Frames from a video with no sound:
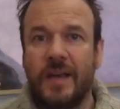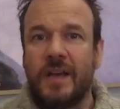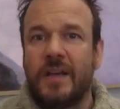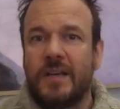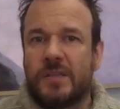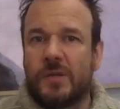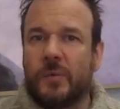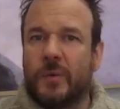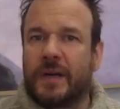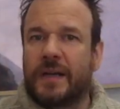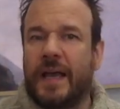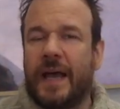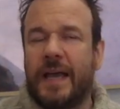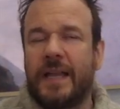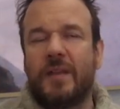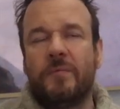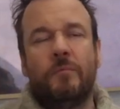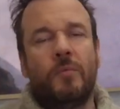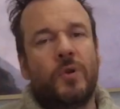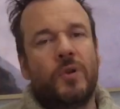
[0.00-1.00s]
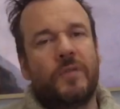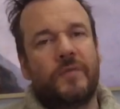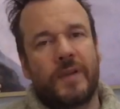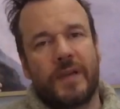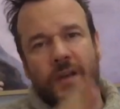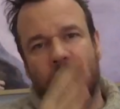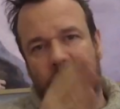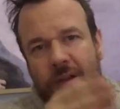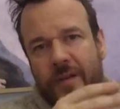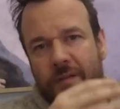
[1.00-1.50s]
So we're kind of
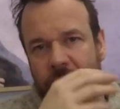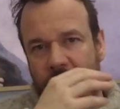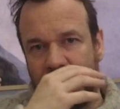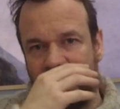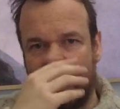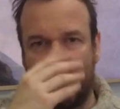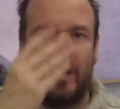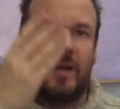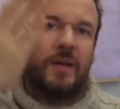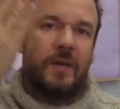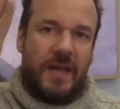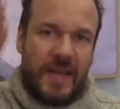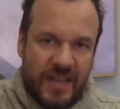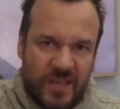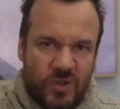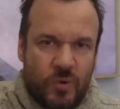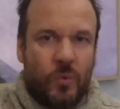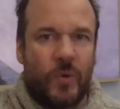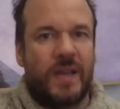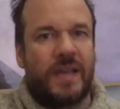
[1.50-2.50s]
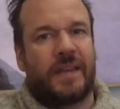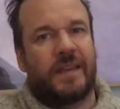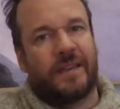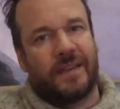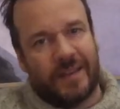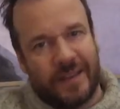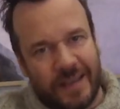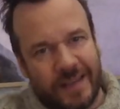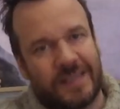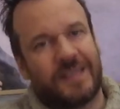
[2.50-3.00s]
moving out of the each week
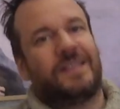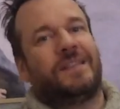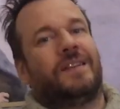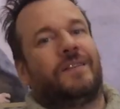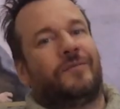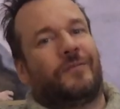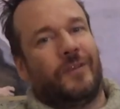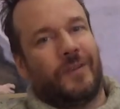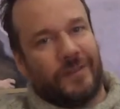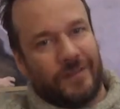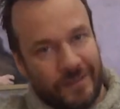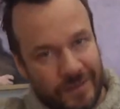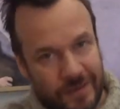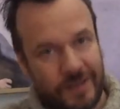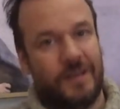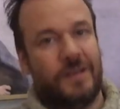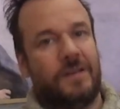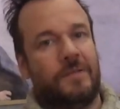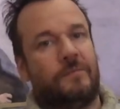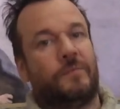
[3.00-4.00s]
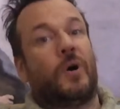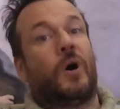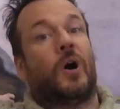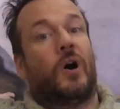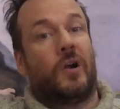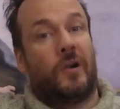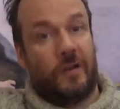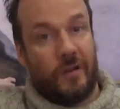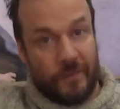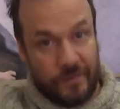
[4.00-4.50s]
is a different
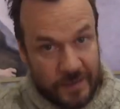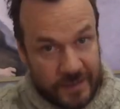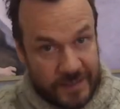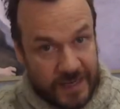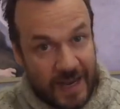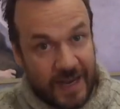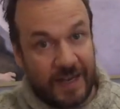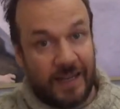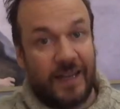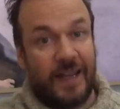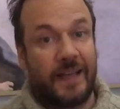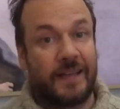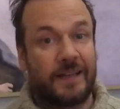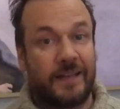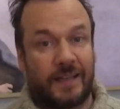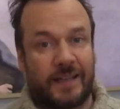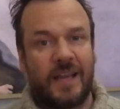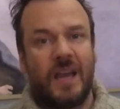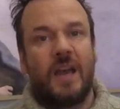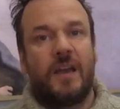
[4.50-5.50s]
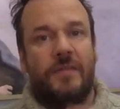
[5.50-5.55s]
part of the dialectic.